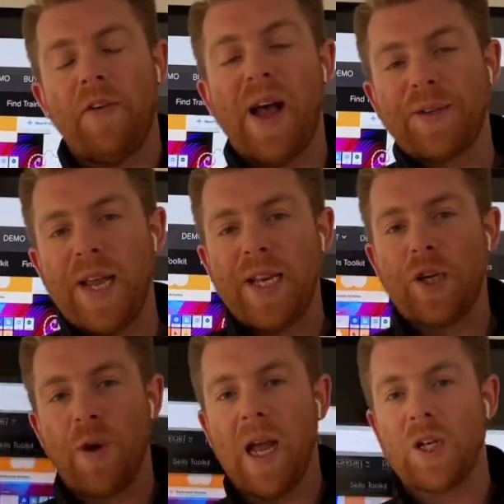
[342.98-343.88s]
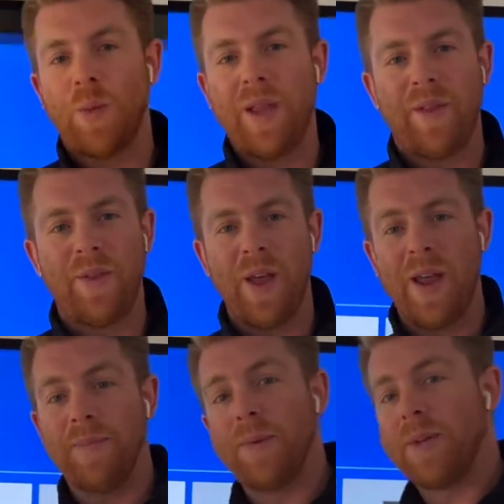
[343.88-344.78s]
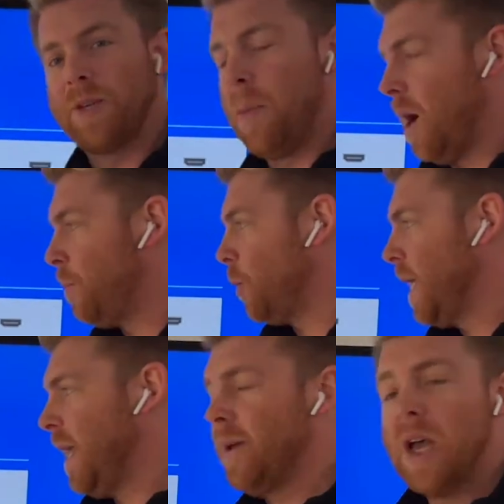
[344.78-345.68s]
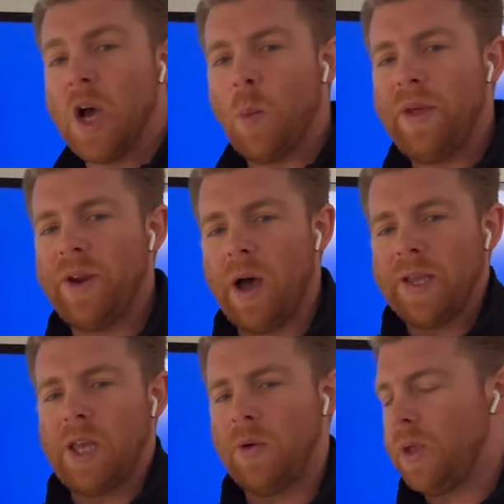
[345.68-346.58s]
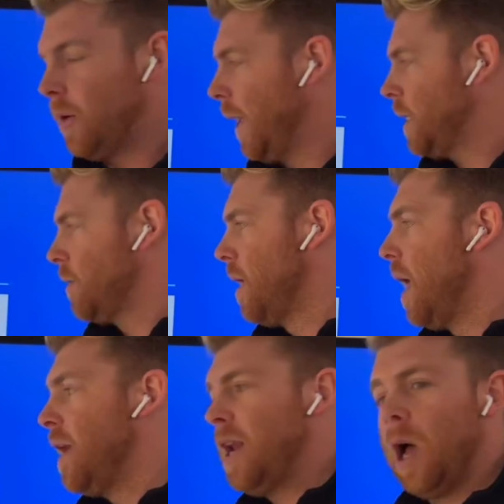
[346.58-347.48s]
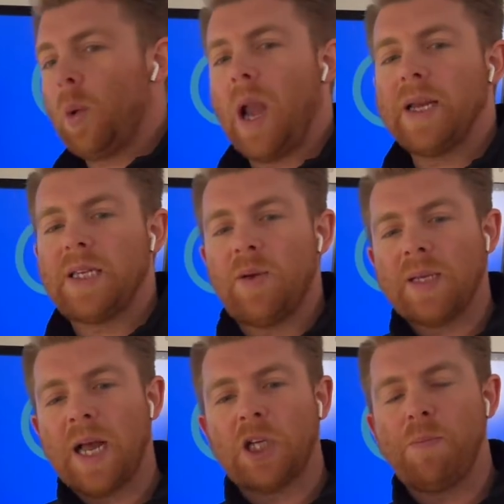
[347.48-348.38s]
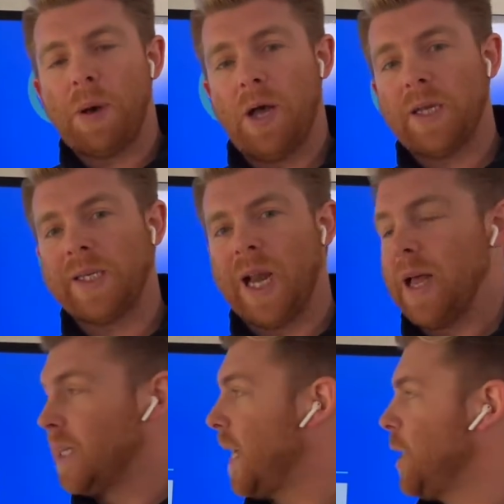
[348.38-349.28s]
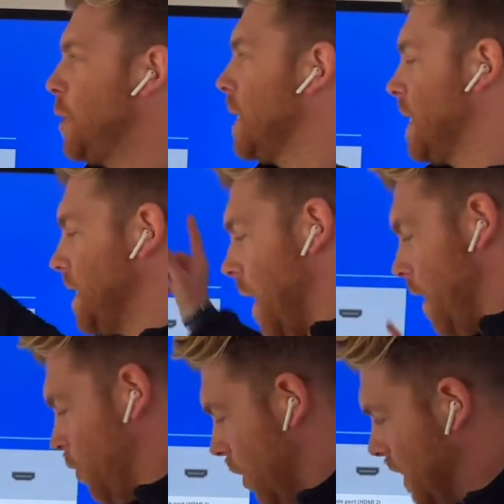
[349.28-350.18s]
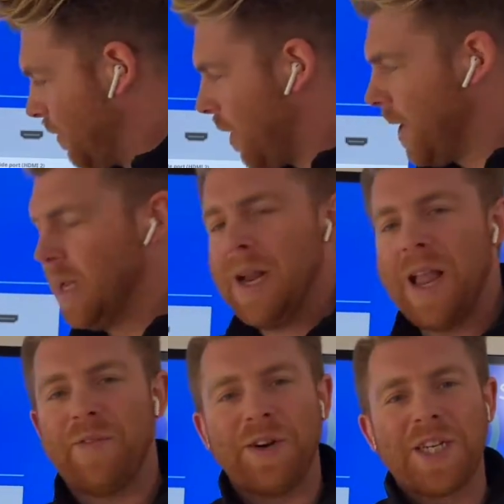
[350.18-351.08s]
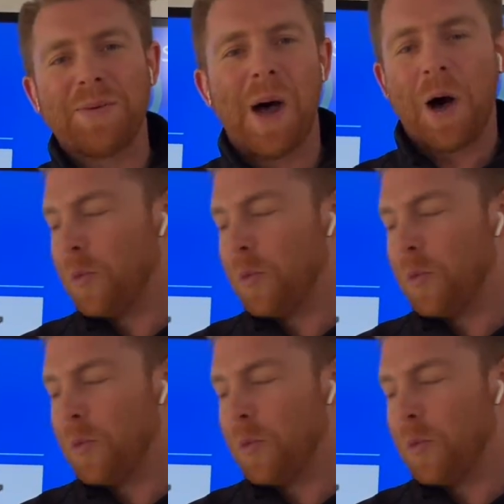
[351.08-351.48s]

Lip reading: of how to interact with the smartboard here with an IQ unit. Now, what I would like to do is actually personalize that. You can see that I've got a very, very smart